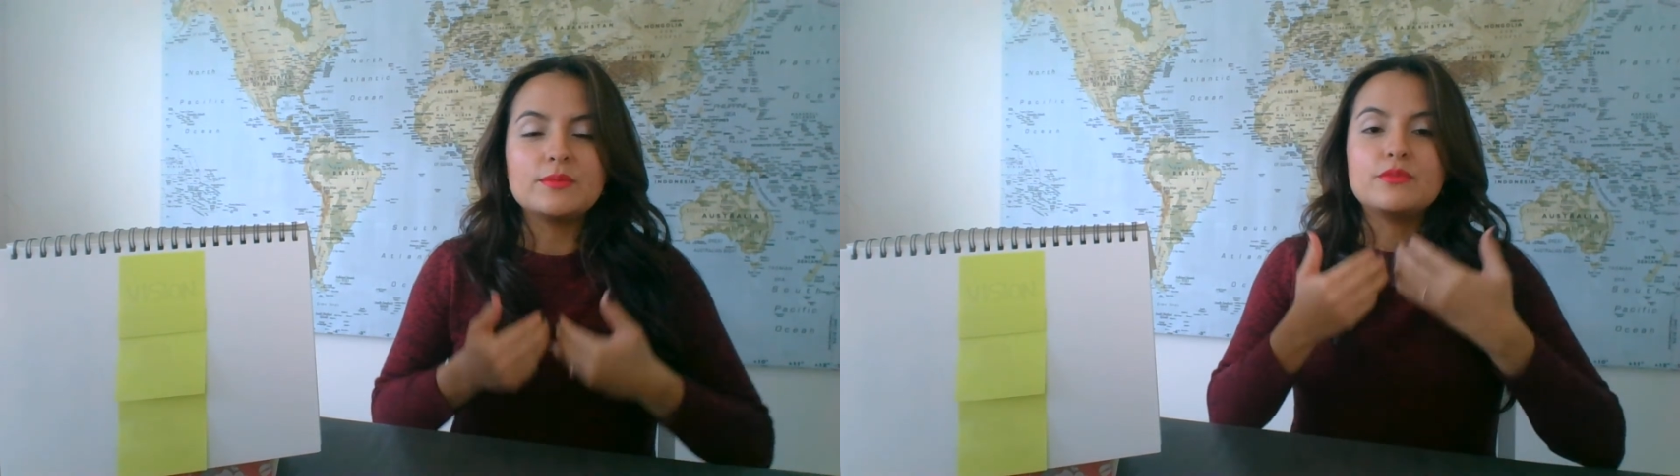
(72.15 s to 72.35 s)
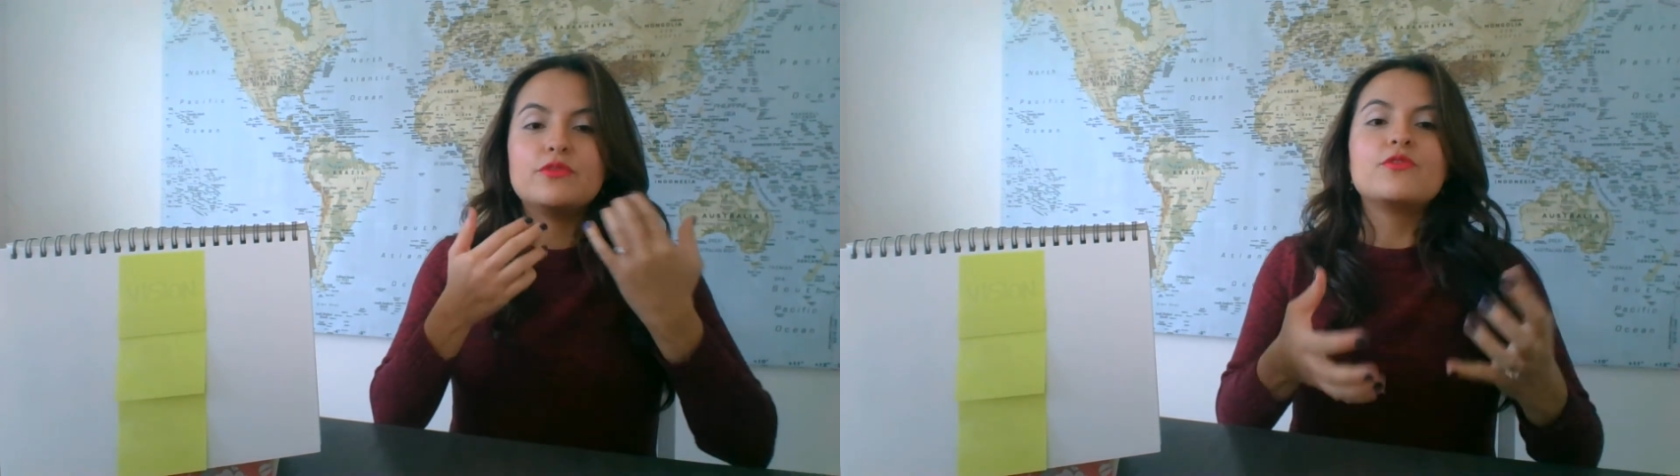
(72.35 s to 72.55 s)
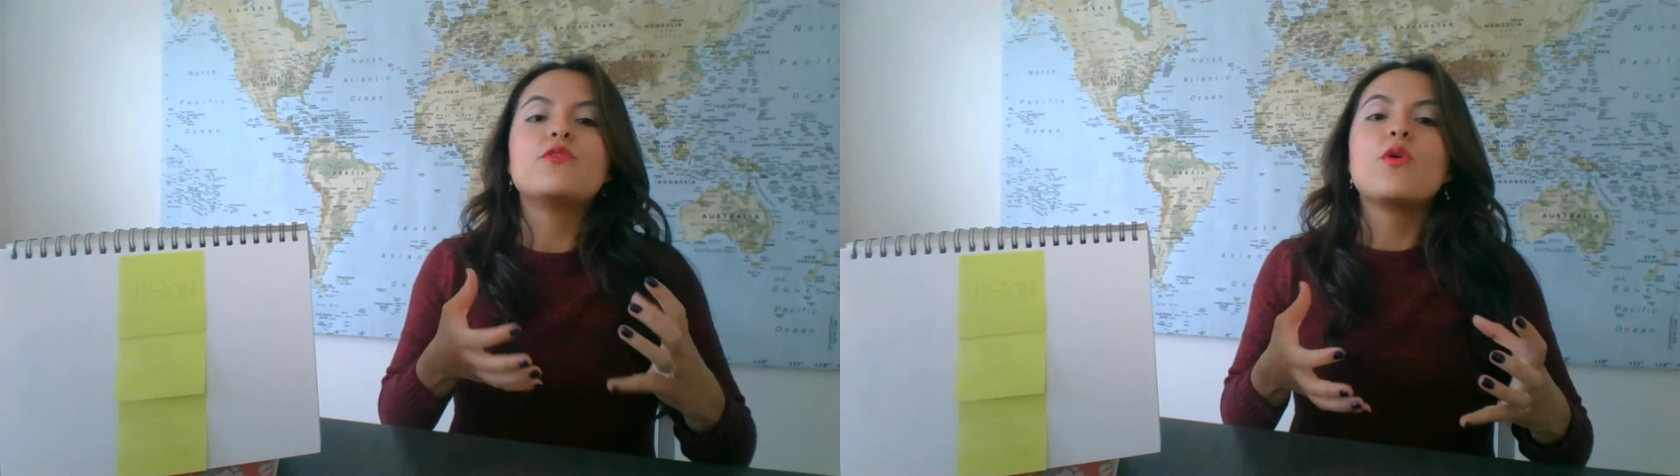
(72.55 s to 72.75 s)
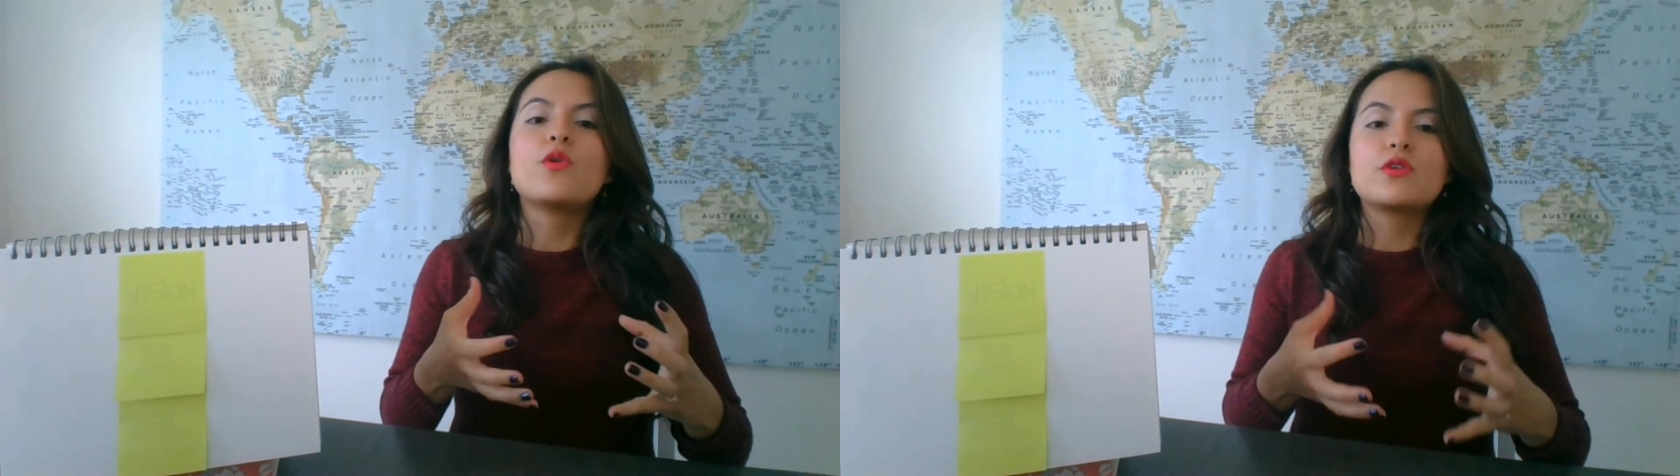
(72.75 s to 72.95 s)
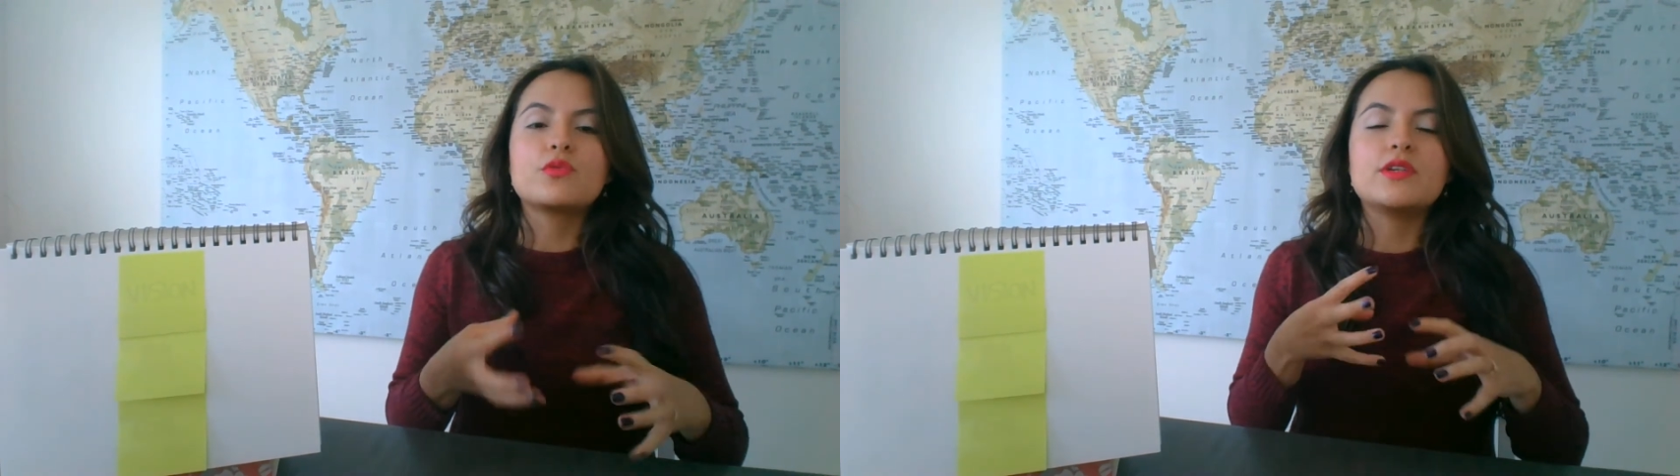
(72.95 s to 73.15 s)

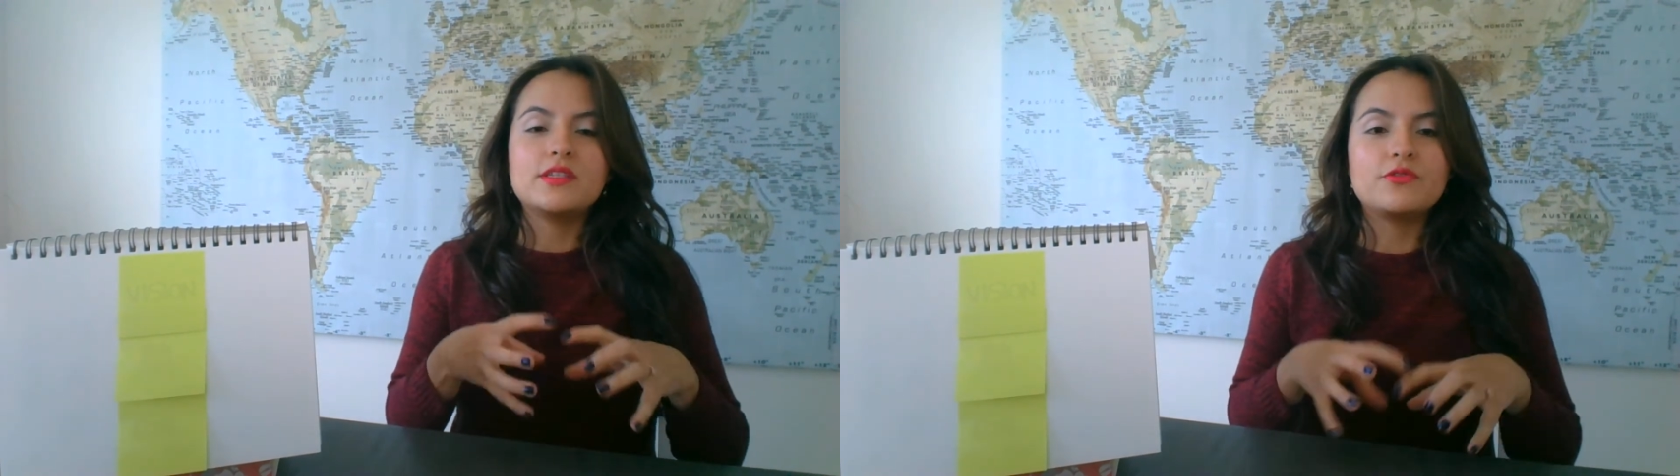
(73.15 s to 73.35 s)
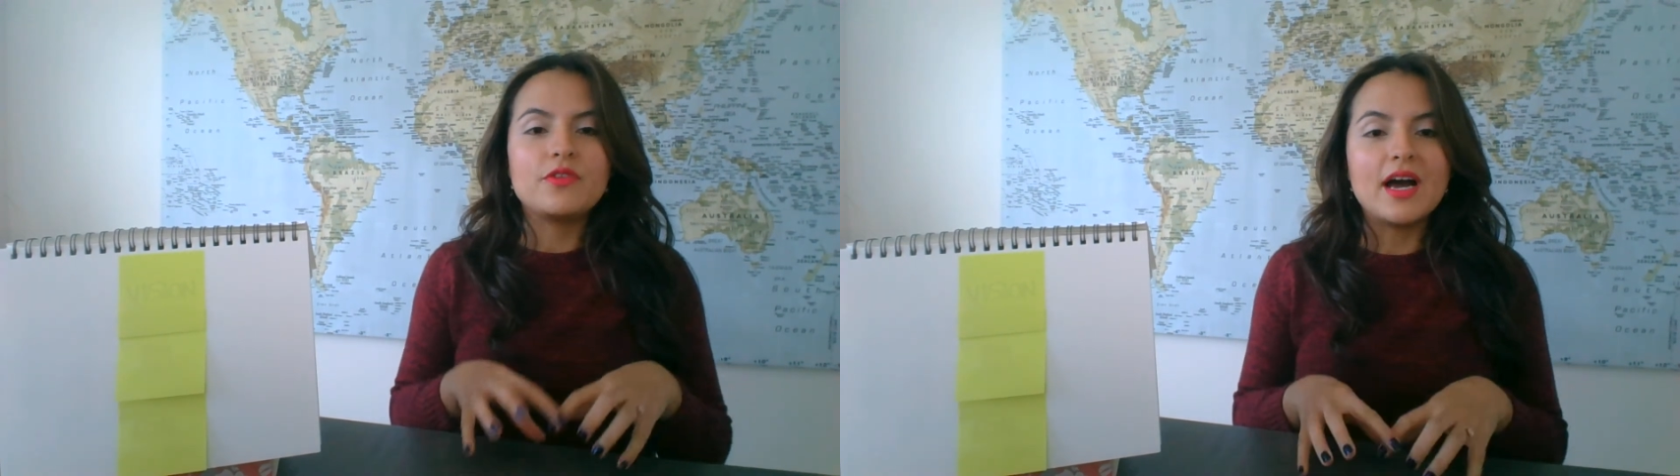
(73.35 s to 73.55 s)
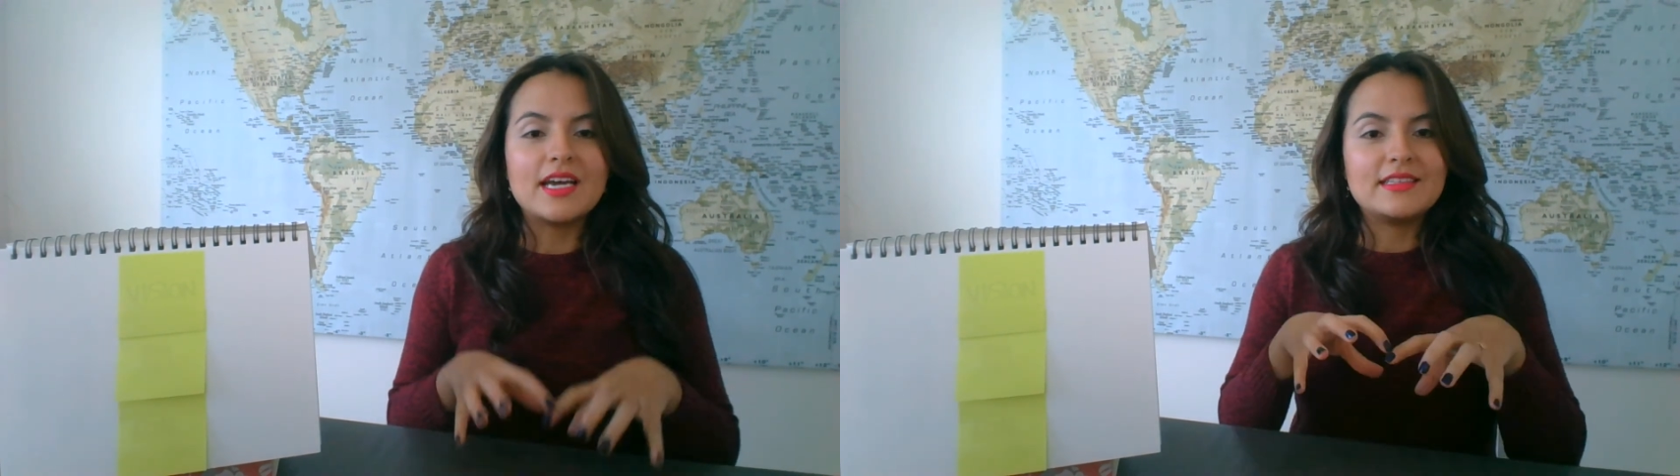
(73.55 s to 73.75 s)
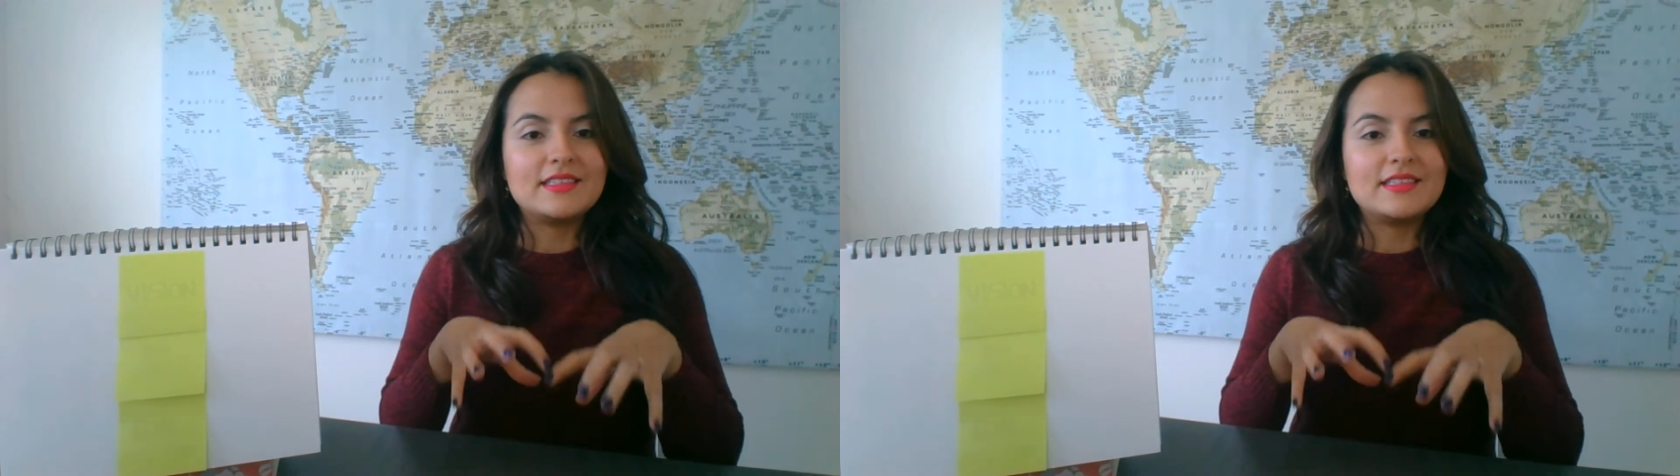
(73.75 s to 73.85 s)
before we define